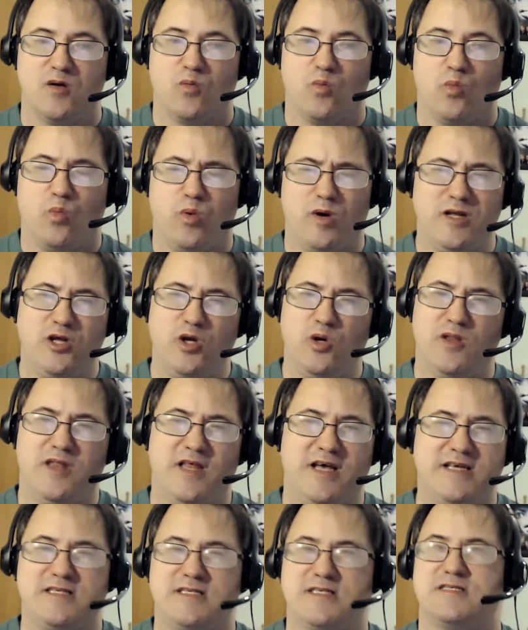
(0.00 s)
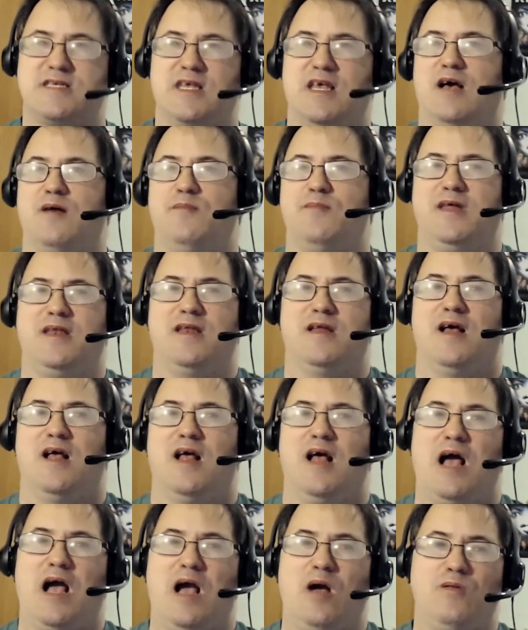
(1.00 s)
what you'd like to see. I mean,
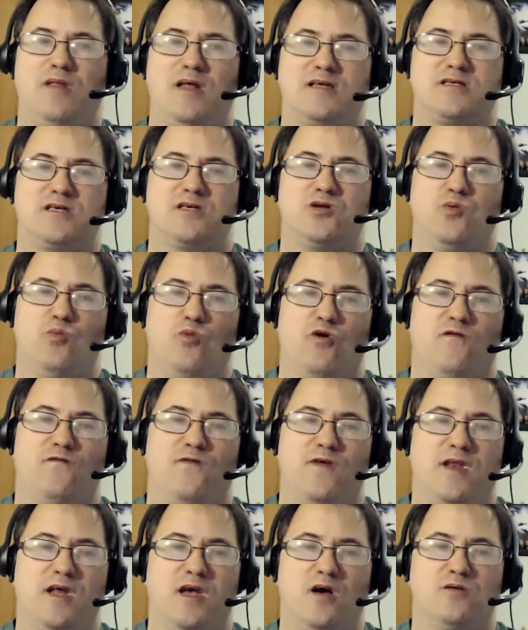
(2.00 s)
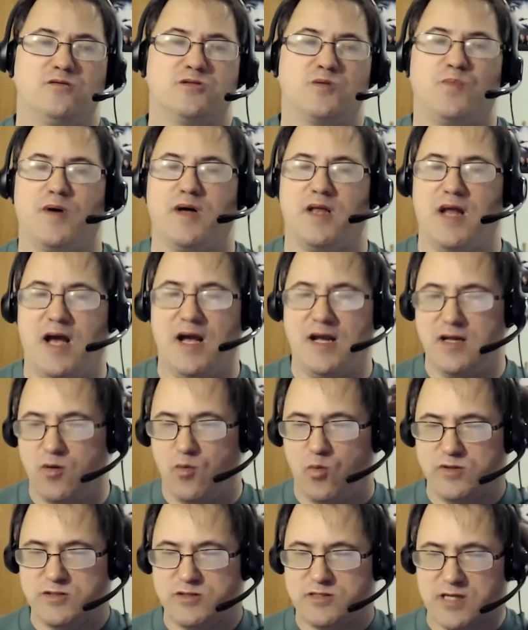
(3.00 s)
I would like to do more videos, but I
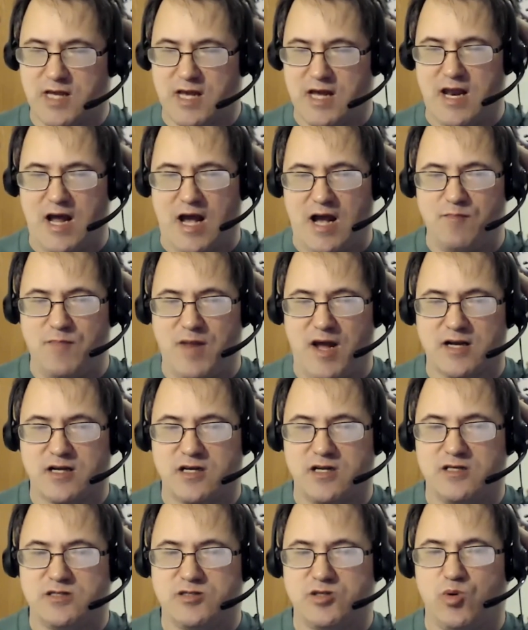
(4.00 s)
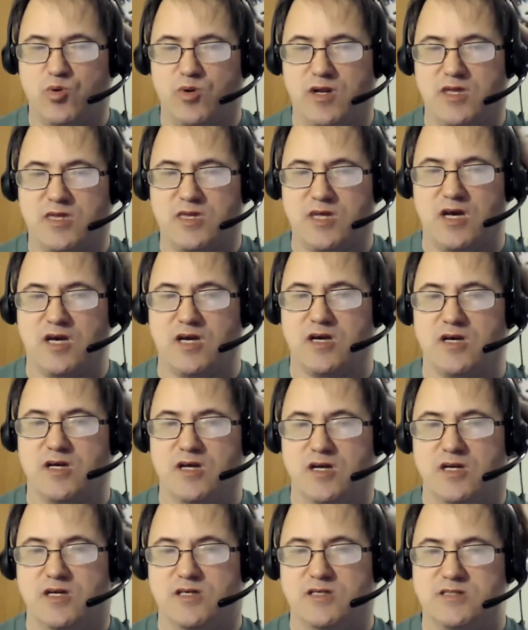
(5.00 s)
once again, I'm not going to do anything
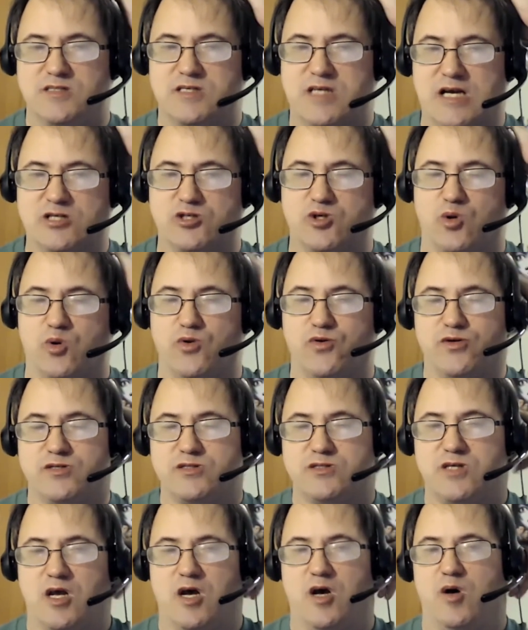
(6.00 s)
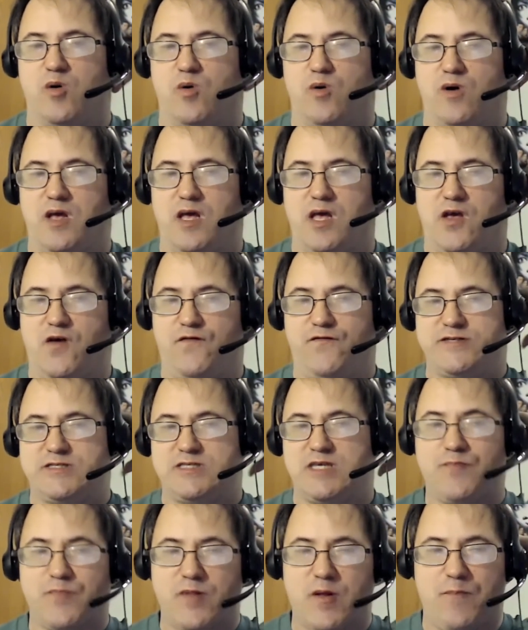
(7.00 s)
scheduled. So if
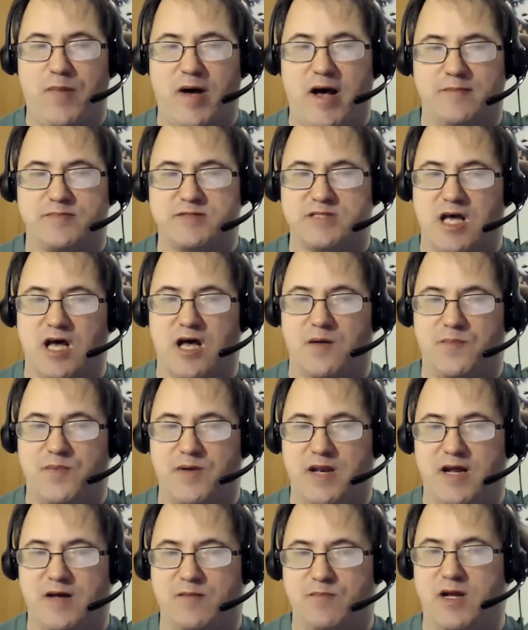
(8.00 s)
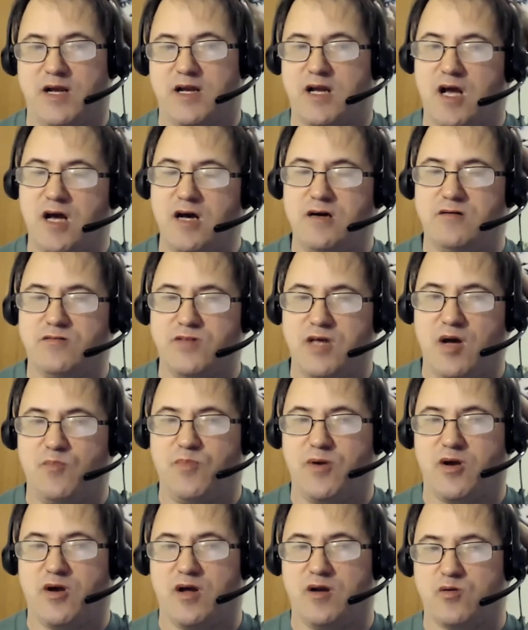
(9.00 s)
something pops up and I'm like, oh, that'd
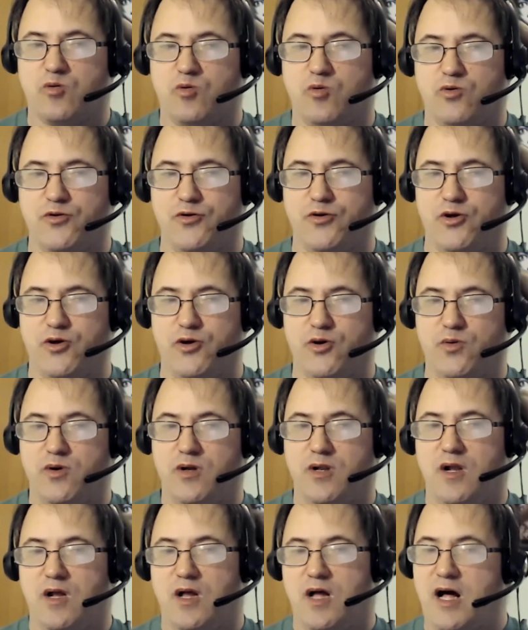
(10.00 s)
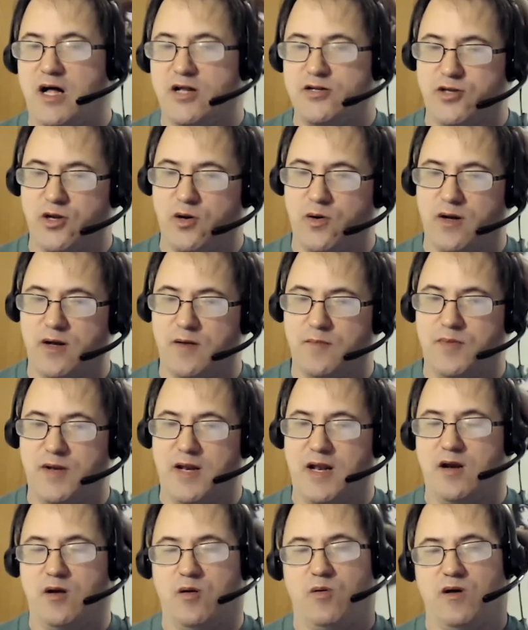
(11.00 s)
be kind of cool to do, I'll do it. But
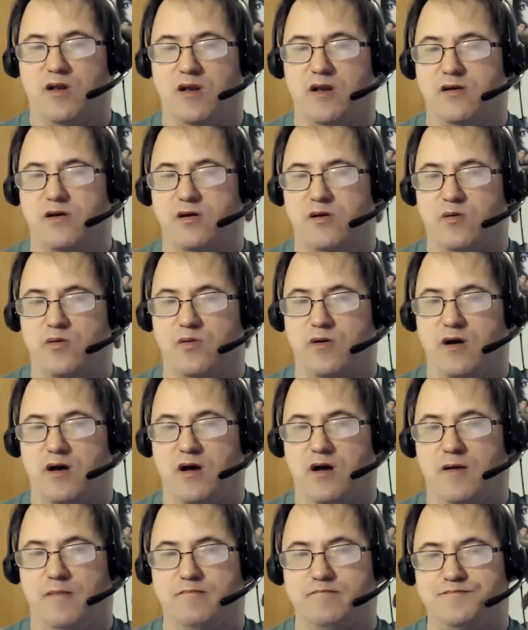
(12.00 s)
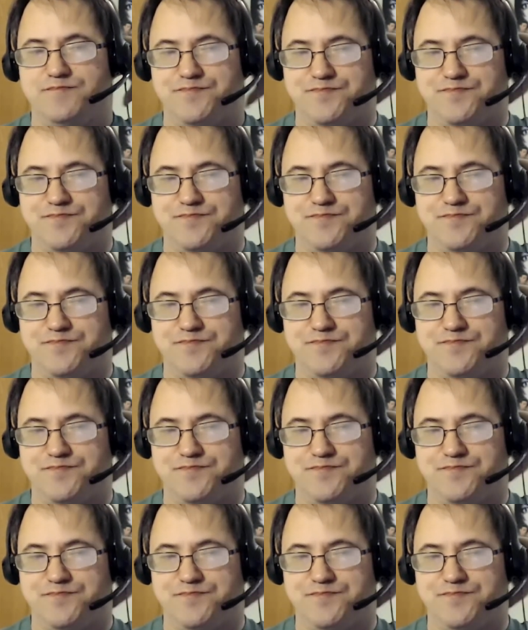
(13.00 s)
I don't want to do um,